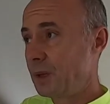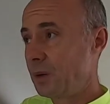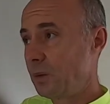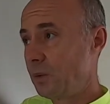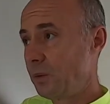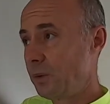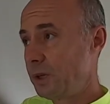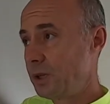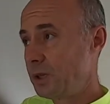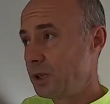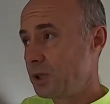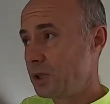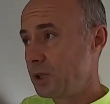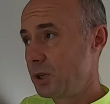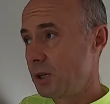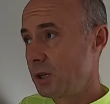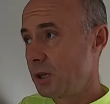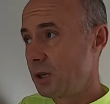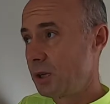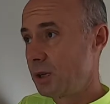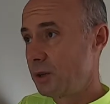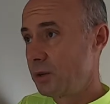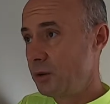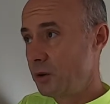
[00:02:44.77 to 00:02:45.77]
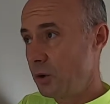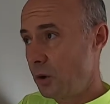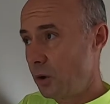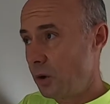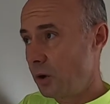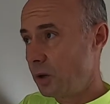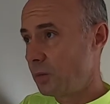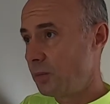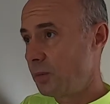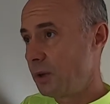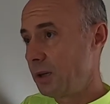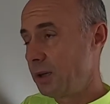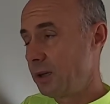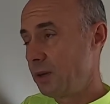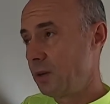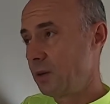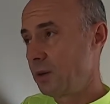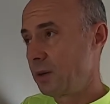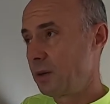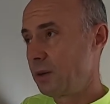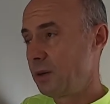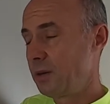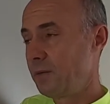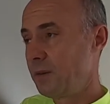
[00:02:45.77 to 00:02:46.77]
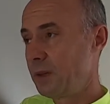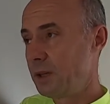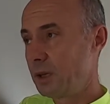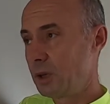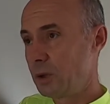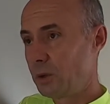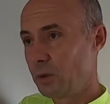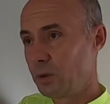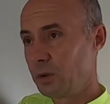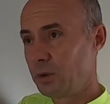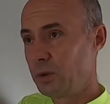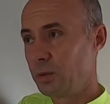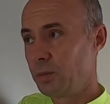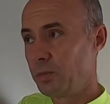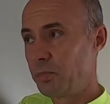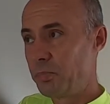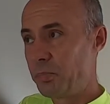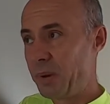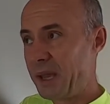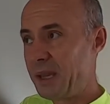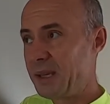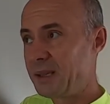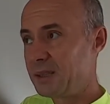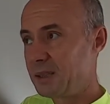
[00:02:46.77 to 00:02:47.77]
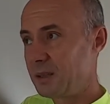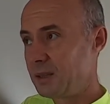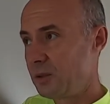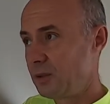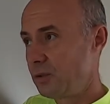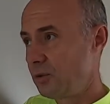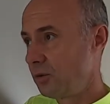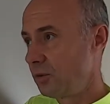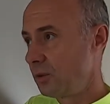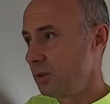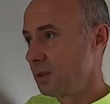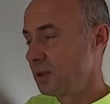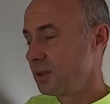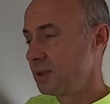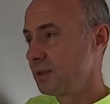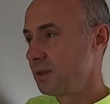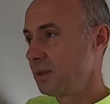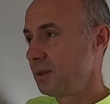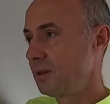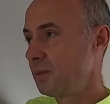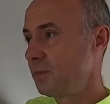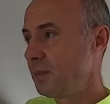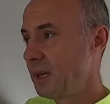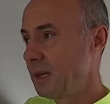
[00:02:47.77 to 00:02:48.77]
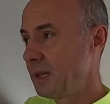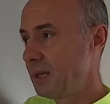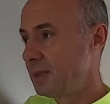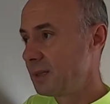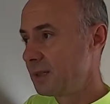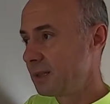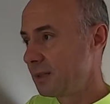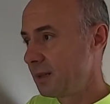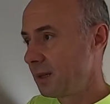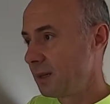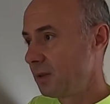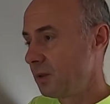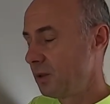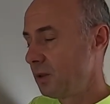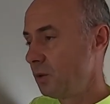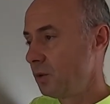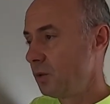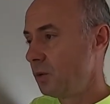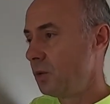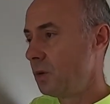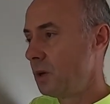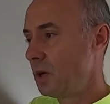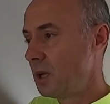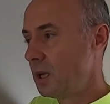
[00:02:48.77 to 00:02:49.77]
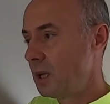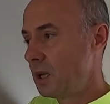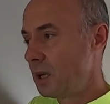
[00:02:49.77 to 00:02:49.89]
which normally, or with a good base endurance, it means that you